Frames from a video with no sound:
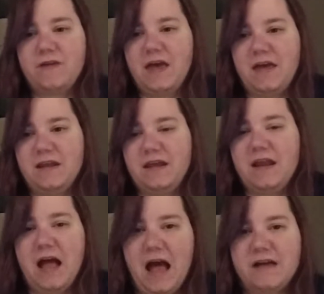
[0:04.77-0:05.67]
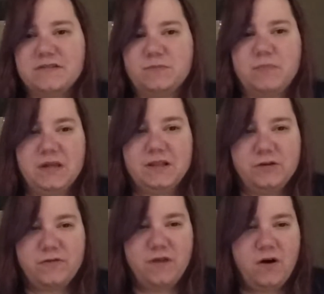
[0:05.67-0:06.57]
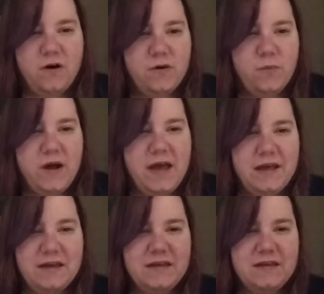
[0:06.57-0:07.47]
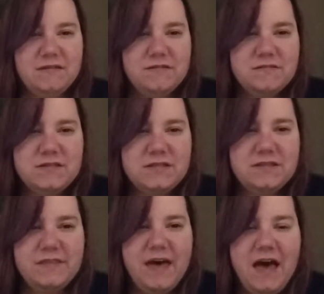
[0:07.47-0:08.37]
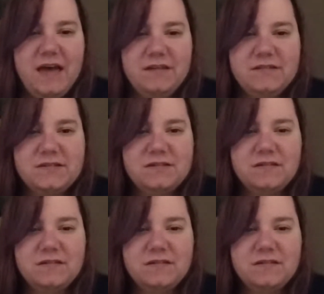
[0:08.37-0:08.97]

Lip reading: and it has been learned the hard way, is that